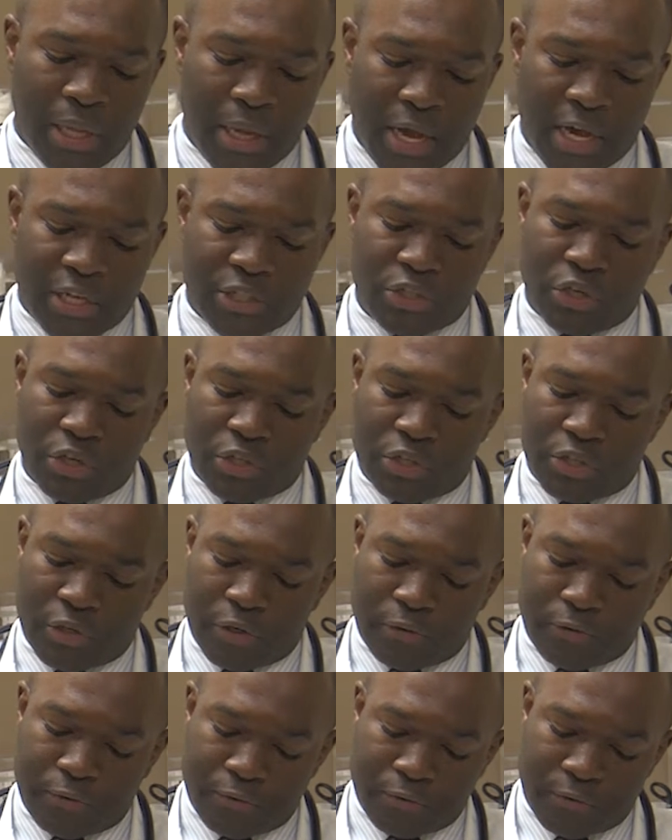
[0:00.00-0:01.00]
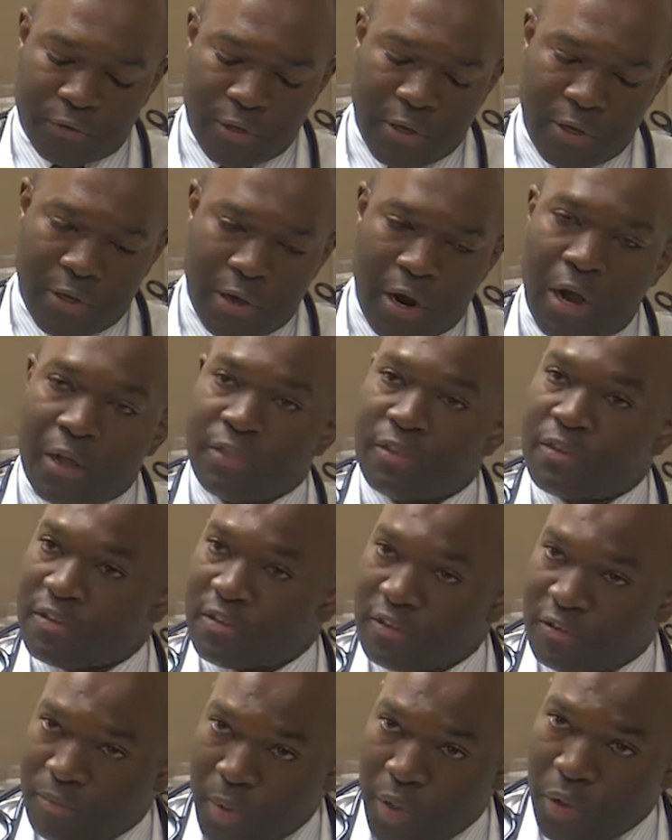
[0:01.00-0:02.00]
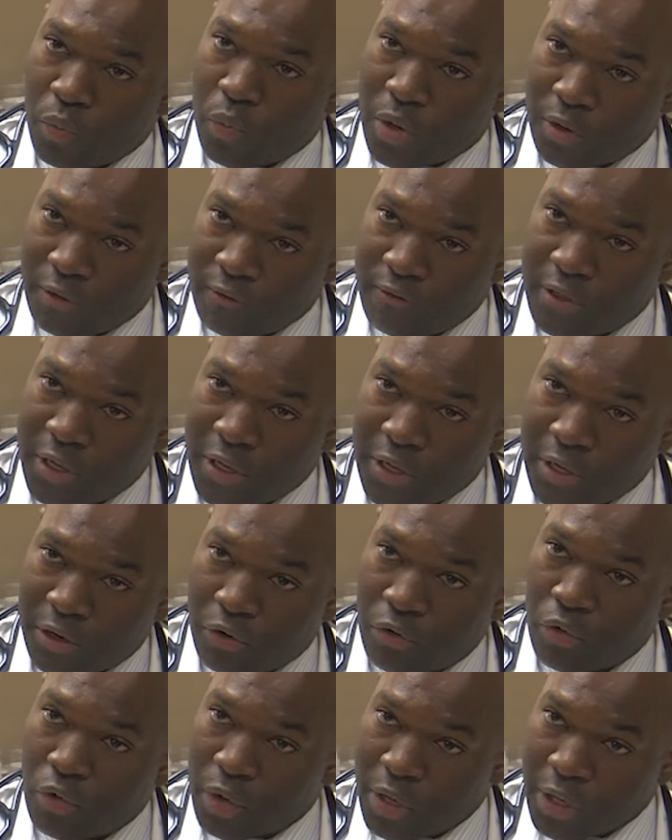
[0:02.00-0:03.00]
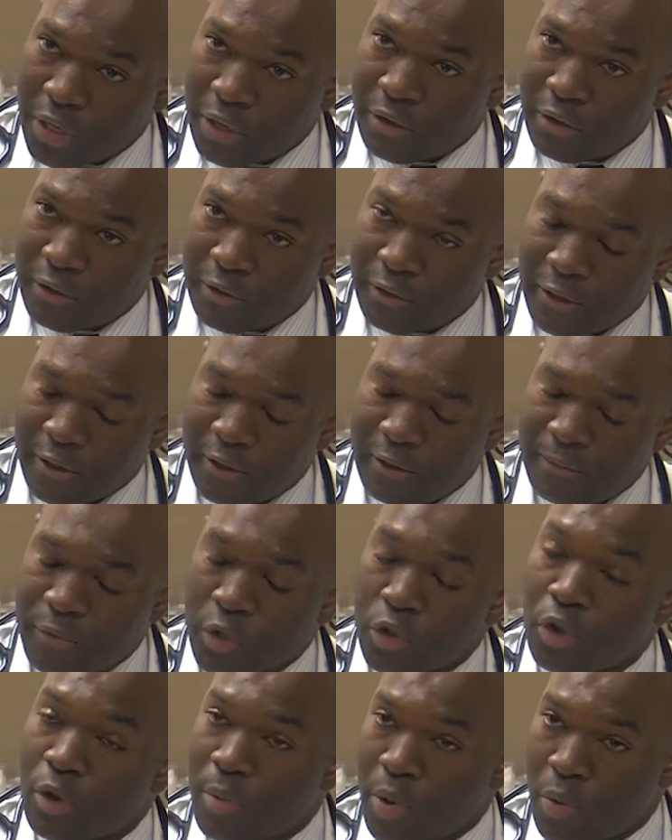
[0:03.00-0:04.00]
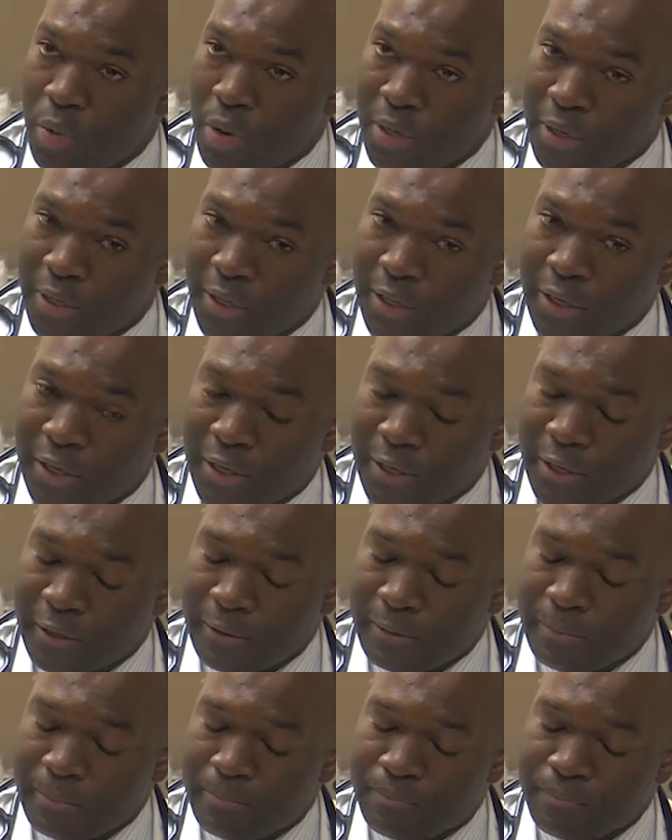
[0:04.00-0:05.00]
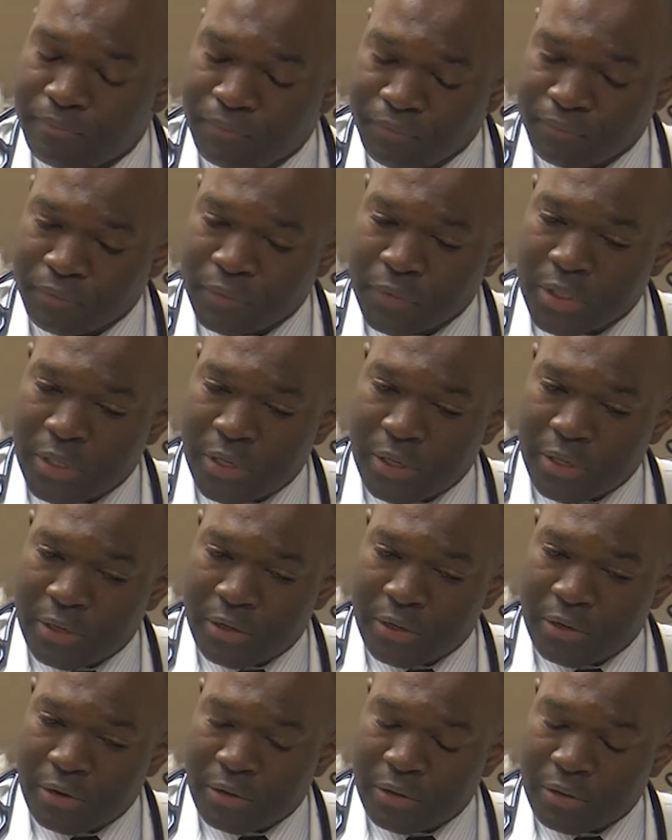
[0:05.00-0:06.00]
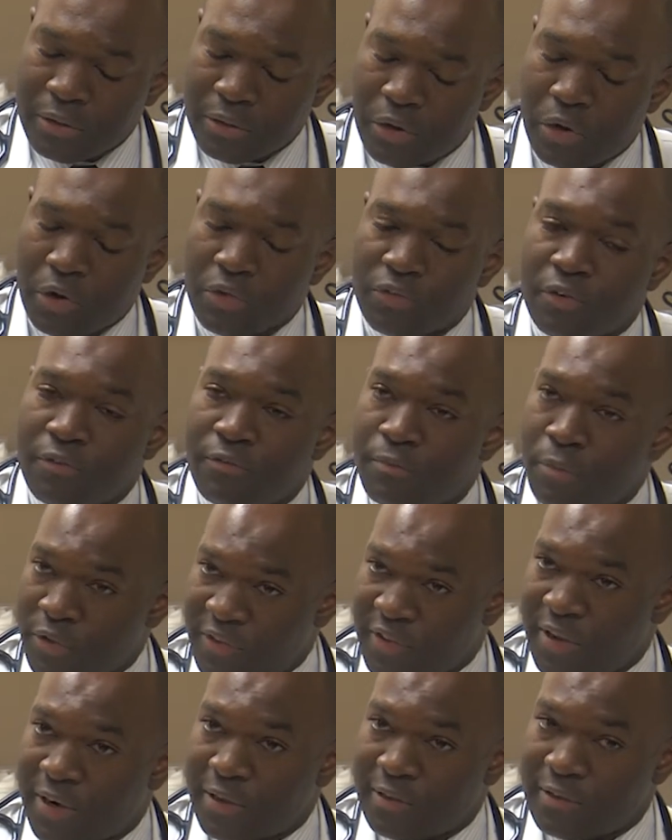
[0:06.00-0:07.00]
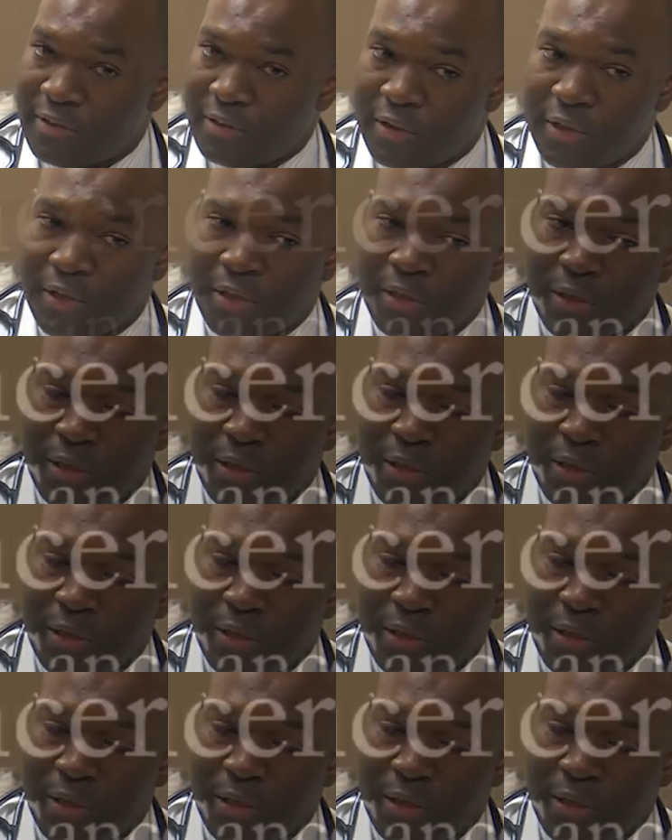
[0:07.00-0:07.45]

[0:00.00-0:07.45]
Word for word: I talked of heart disease being one of the chronic, um, the number one um, uh, cause of mortality.